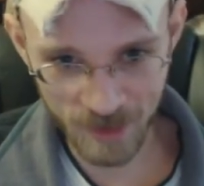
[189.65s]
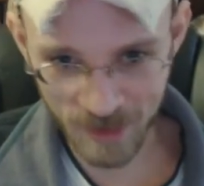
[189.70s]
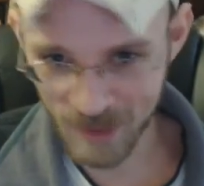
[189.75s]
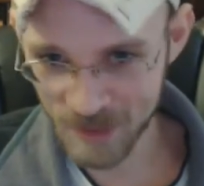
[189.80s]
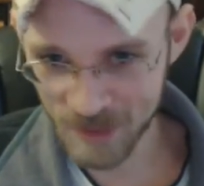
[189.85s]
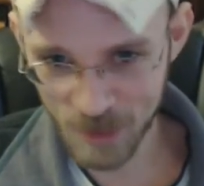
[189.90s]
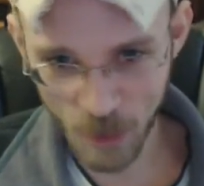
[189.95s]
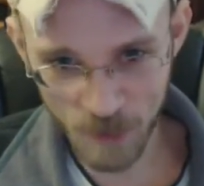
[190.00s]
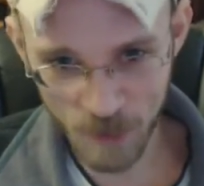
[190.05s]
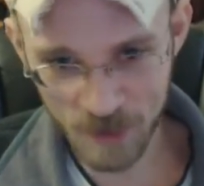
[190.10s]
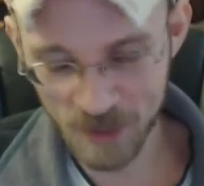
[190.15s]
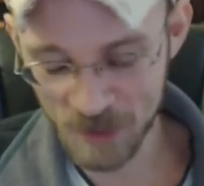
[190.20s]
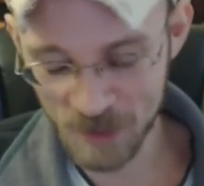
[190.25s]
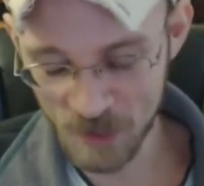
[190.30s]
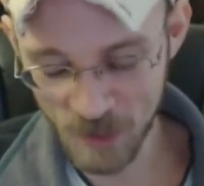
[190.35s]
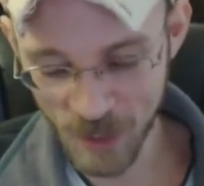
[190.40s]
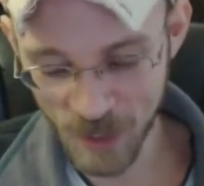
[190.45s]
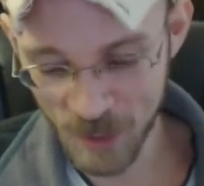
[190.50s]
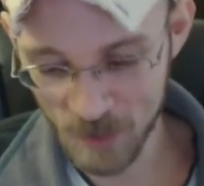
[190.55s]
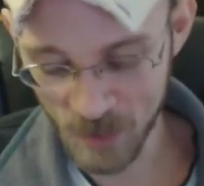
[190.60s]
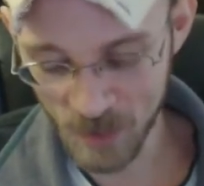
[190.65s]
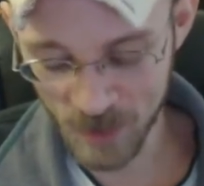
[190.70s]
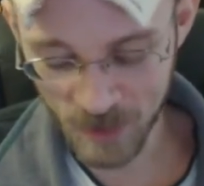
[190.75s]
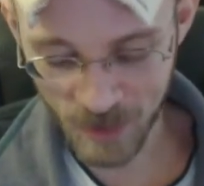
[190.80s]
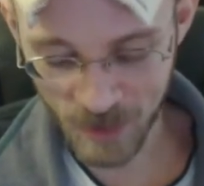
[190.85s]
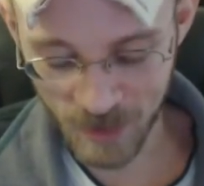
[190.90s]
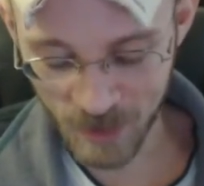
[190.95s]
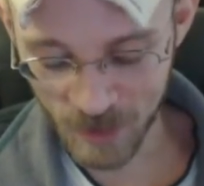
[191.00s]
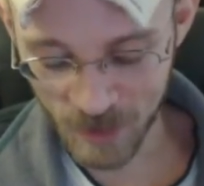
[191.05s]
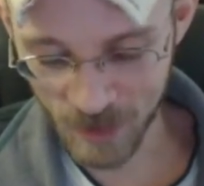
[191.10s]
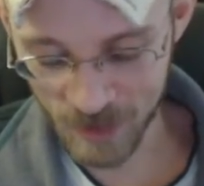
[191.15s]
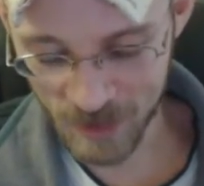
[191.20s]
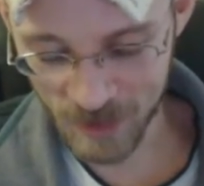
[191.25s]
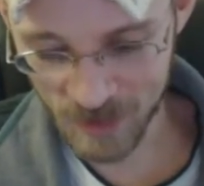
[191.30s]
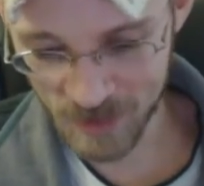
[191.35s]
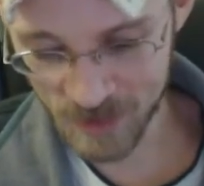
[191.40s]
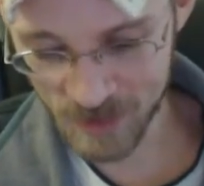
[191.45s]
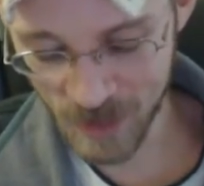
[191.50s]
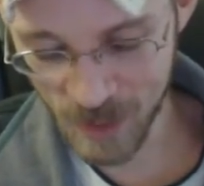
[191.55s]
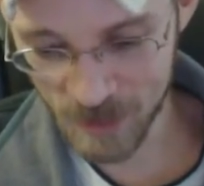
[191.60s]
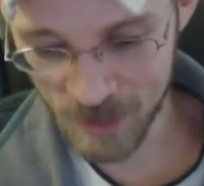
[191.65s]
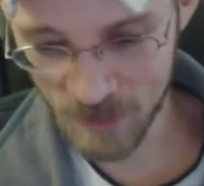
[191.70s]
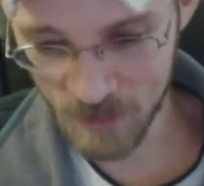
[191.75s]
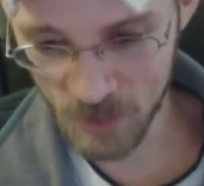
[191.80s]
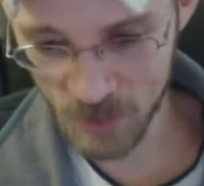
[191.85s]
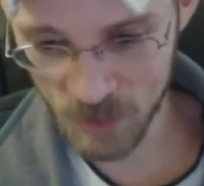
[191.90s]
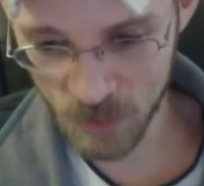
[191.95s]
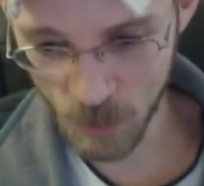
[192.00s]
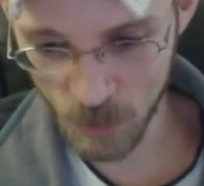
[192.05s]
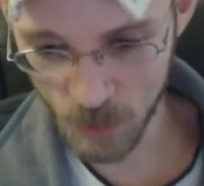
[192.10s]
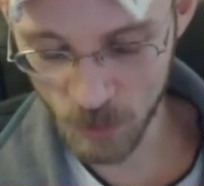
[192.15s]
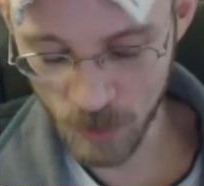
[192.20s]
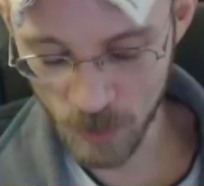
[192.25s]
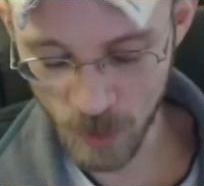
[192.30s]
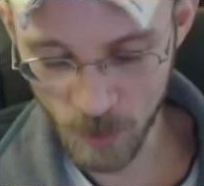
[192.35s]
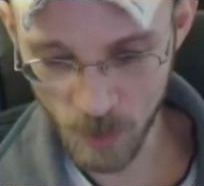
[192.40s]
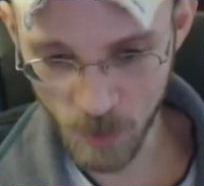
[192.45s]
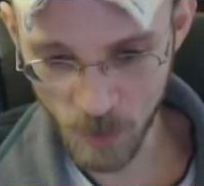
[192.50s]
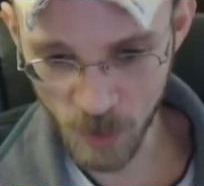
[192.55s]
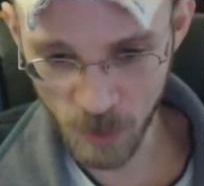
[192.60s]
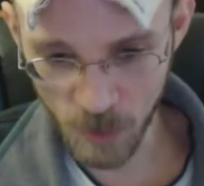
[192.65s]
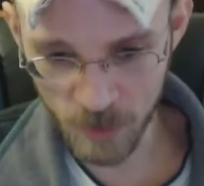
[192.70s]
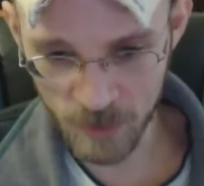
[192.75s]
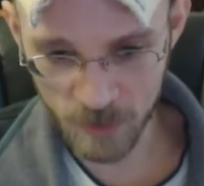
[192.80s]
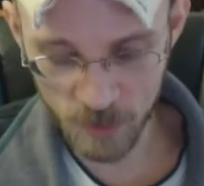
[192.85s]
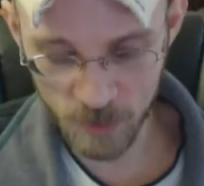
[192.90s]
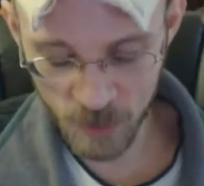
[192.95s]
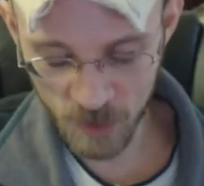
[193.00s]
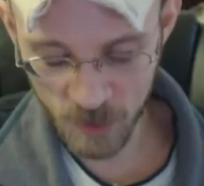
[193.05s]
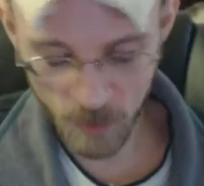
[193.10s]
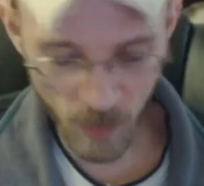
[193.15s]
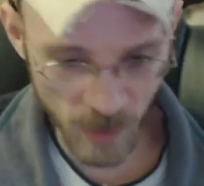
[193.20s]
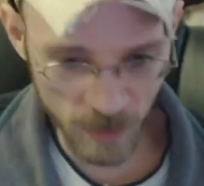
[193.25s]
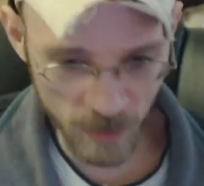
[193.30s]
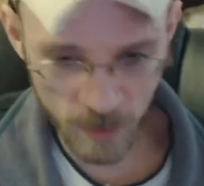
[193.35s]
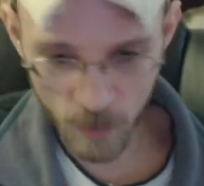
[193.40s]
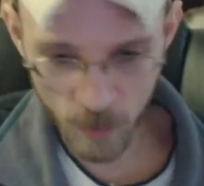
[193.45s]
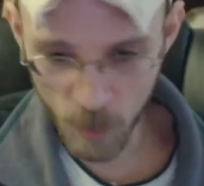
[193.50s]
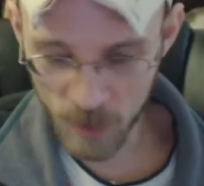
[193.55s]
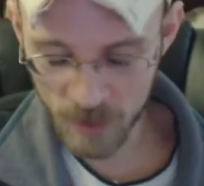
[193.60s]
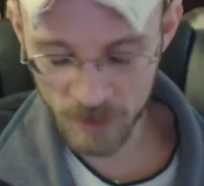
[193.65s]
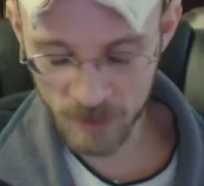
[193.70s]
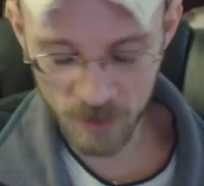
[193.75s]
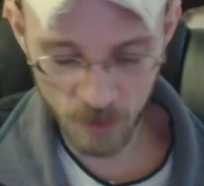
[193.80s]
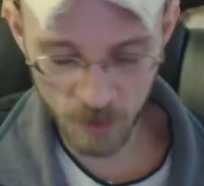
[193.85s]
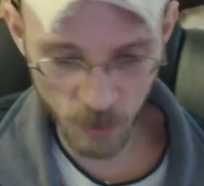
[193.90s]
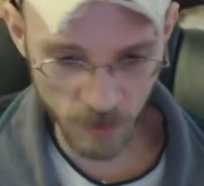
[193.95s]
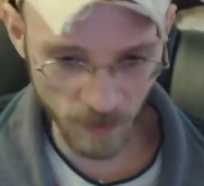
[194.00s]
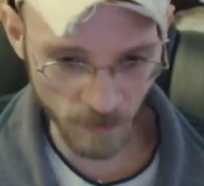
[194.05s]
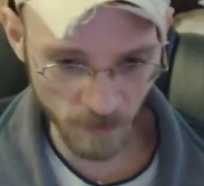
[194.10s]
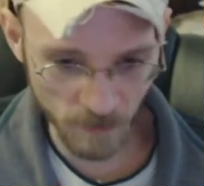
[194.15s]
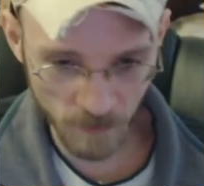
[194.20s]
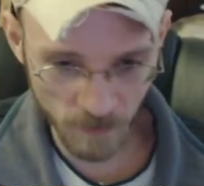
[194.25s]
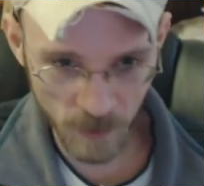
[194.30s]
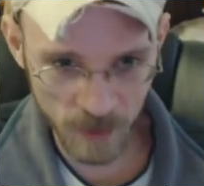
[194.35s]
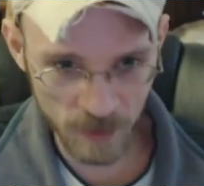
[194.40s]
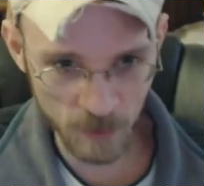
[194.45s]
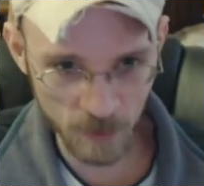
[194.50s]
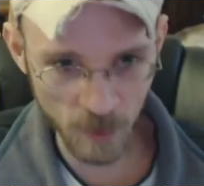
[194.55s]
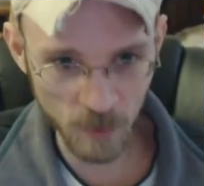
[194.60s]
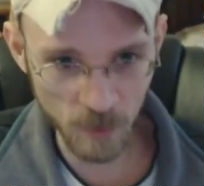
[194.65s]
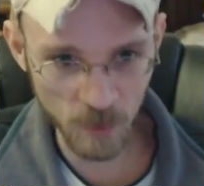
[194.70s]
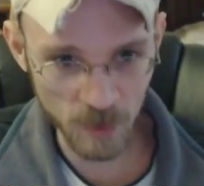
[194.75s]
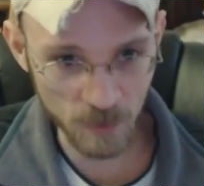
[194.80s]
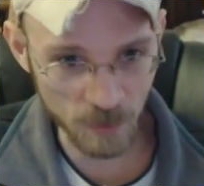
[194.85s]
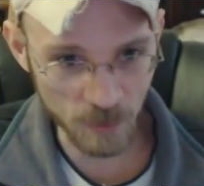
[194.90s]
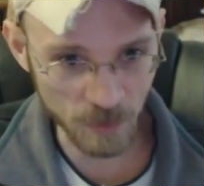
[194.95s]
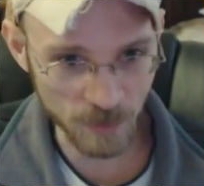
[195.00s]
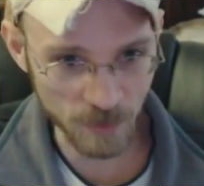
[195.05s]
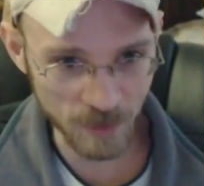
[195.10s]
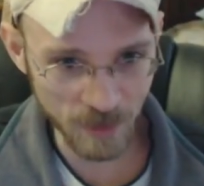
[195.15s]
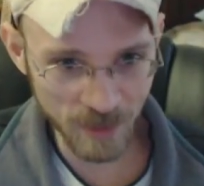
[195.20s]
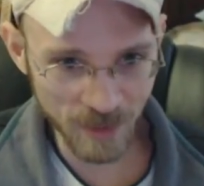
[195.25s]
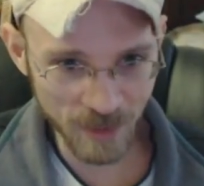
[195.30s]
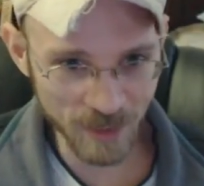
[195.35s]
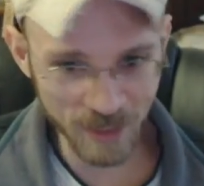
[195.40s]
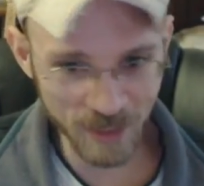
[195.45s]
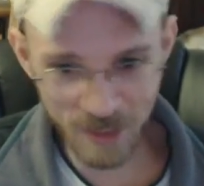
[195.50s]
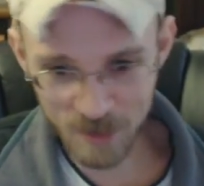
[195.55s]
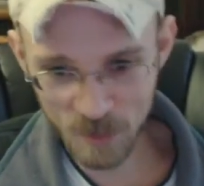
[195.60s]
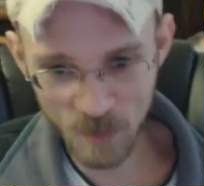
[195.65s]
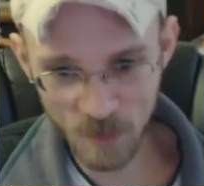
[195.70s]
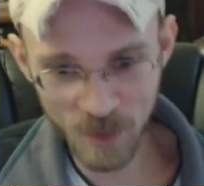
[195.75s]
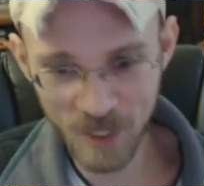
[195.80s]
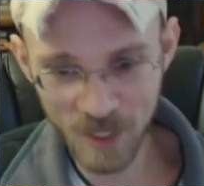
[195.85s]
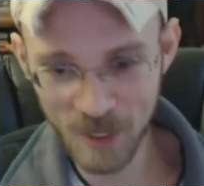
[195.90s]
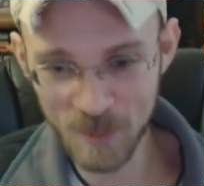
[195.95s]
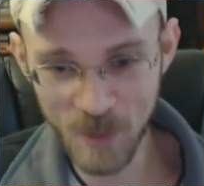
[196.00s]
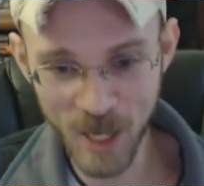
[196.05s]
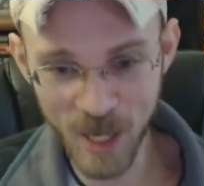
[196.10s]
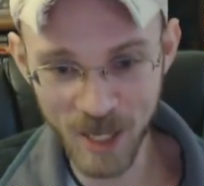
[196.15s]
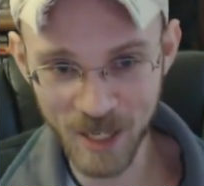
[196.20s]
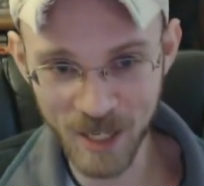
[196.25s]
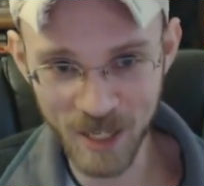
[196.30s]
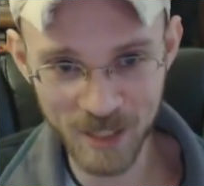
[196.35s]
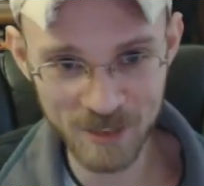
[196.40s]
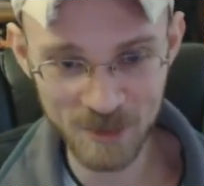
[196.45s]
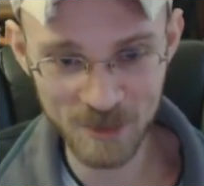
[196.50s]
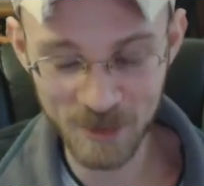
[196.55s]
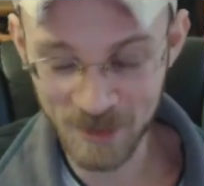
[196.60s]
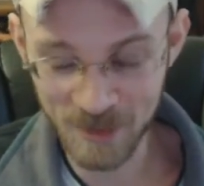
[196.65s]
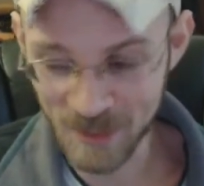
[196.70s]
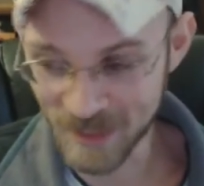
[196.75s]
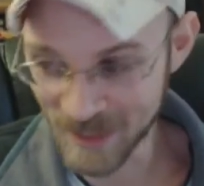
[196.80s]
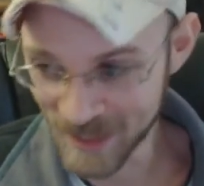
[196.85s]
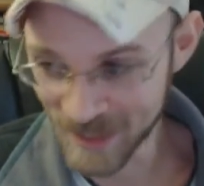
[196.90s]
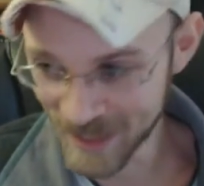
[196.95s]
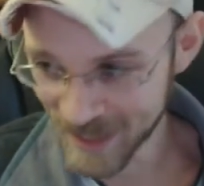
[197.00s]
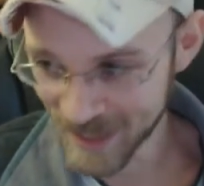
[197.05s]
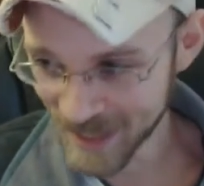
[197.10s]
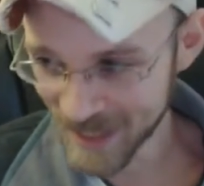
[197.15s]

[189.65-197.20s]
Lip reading: It's hard to describe, but like the sides of his sword will come apart and he'll spin them with his sword and fling them at people. It's really badass looking,